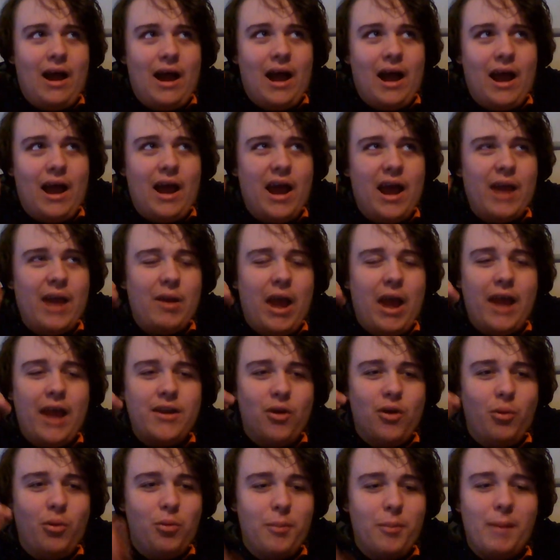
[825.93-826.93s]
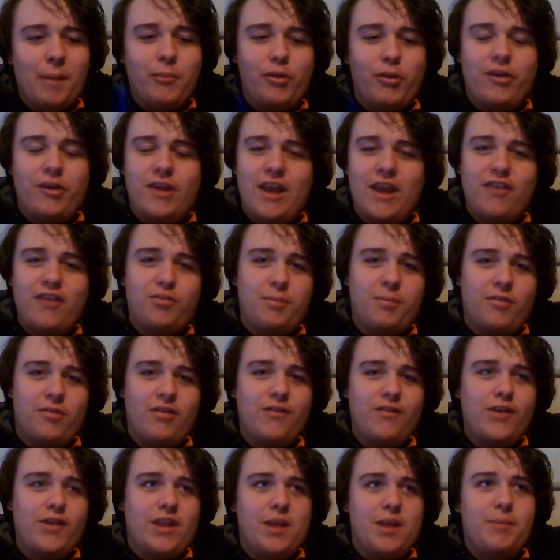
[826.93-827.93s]
I don't remember the day
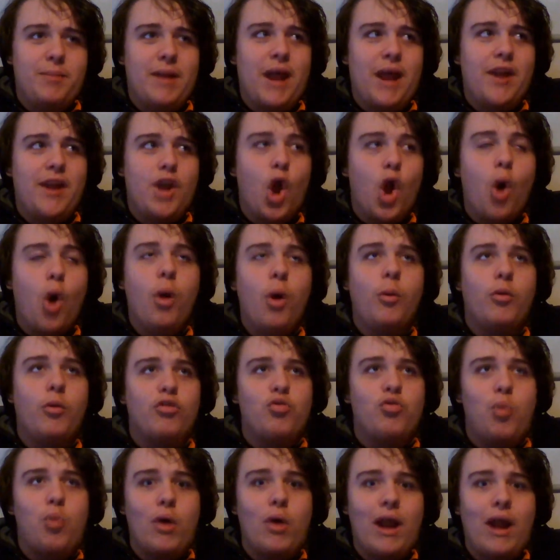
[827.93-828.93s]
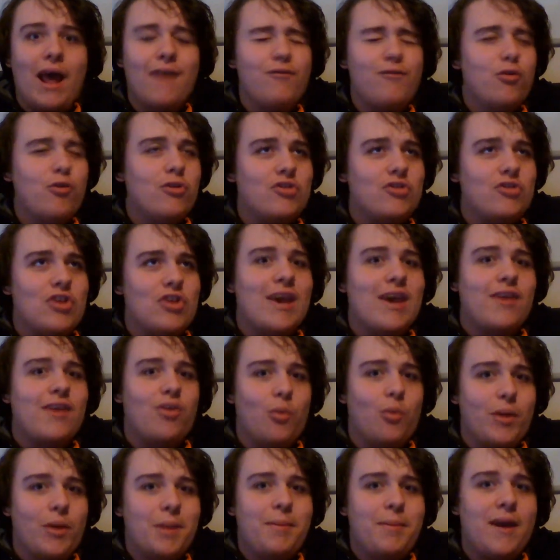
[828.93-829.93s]
specifically, but I know it was whatever day
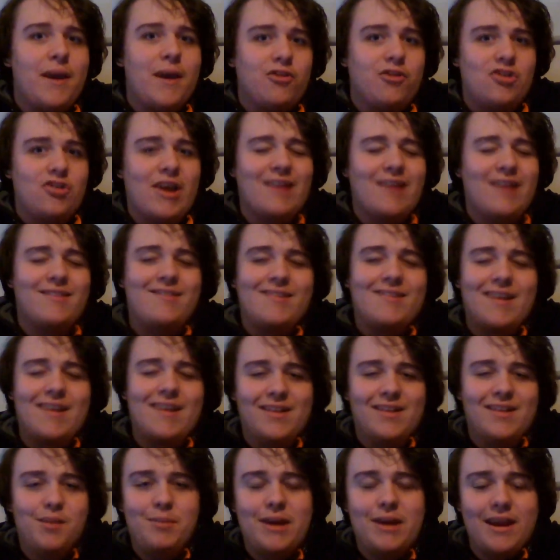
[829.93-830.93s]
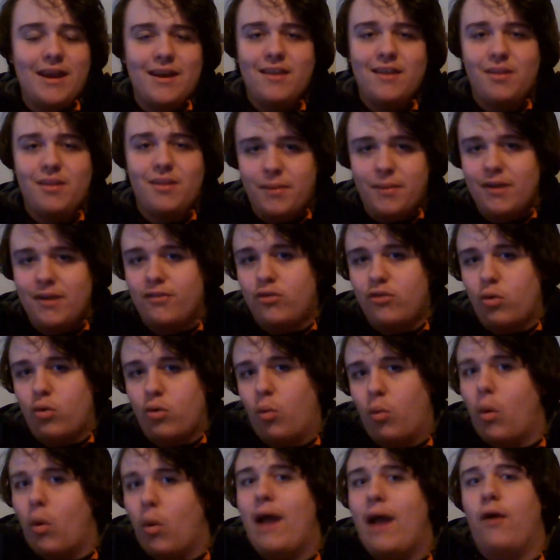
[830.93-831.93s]
the Winnipeg Jets eliminated the Minnesota
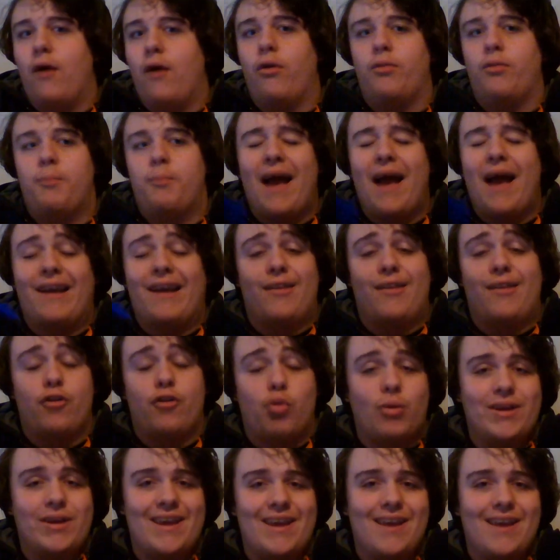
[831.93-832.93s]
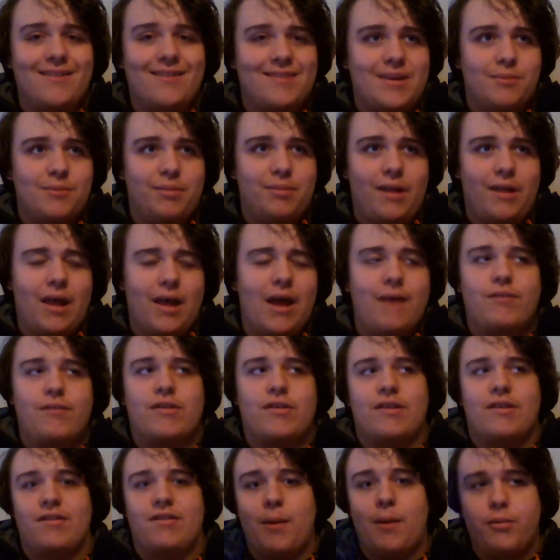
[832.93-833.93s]
Wild back in the 2018 playoffs,
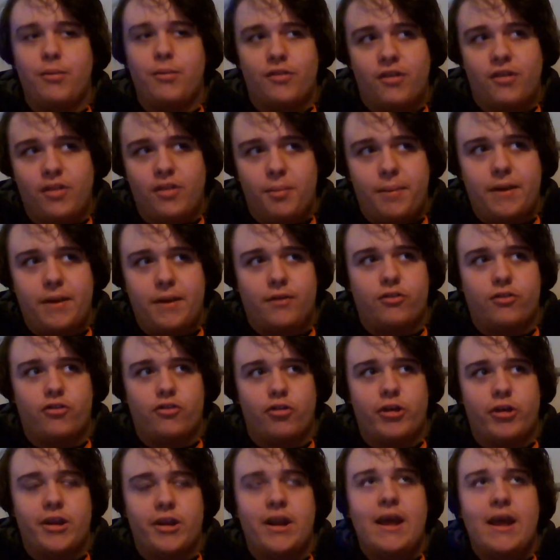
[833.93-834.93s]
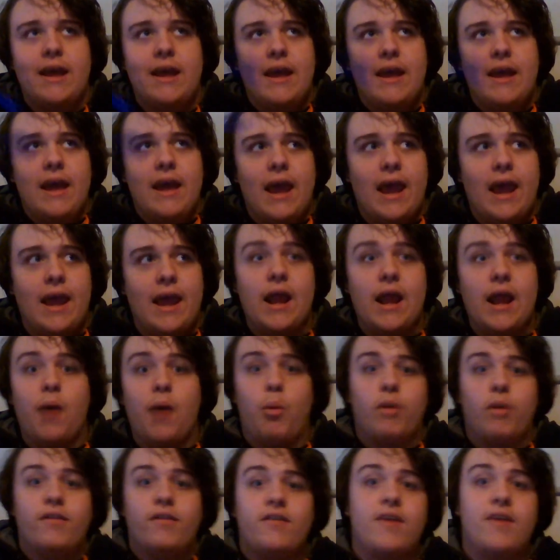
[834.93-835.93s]
because that was on the big screen. And I
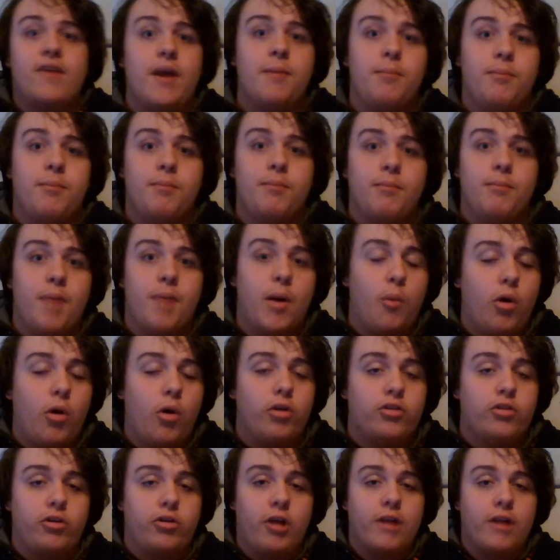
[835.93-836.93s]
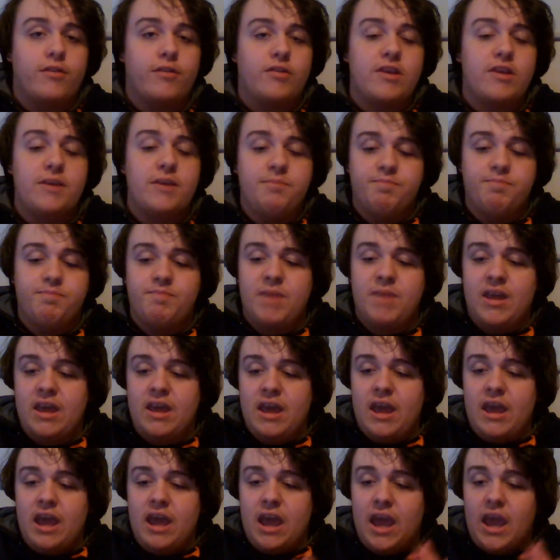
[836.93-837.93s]
once again met Walter Gretzky,
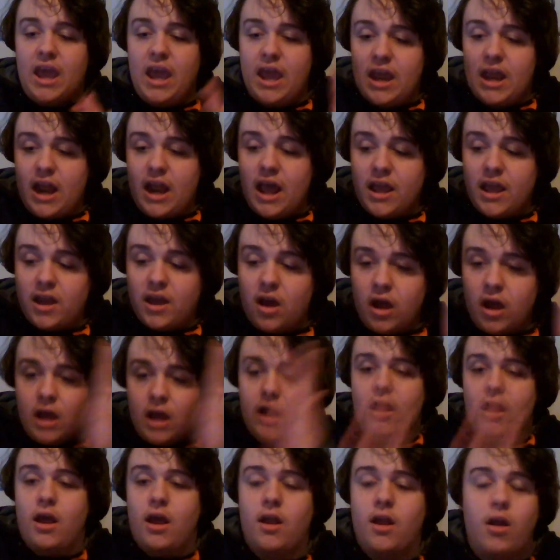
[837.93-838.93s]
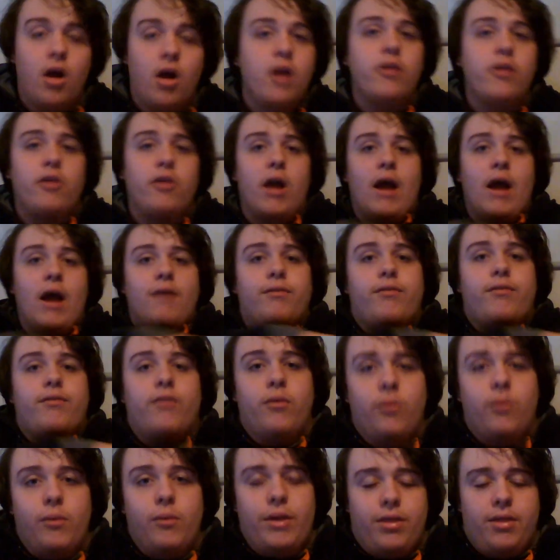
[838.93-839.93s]
and I got an autograph
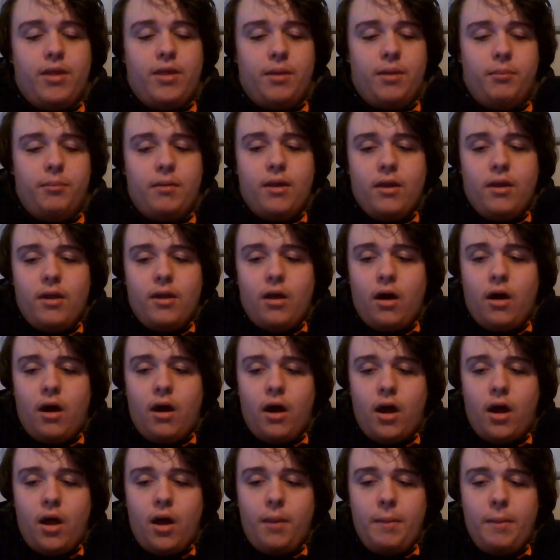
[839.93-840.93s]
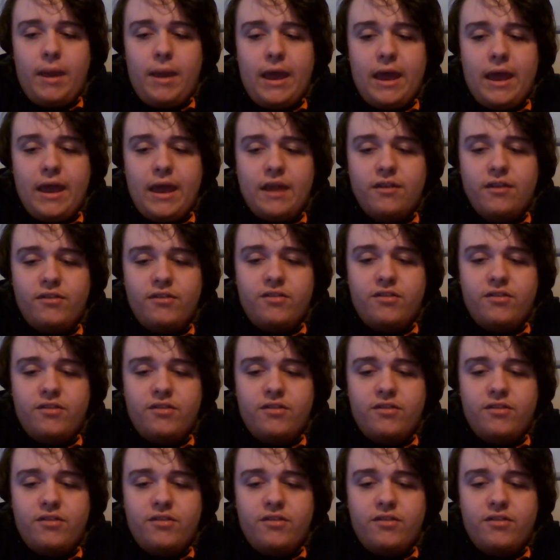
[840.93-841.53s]
with him. And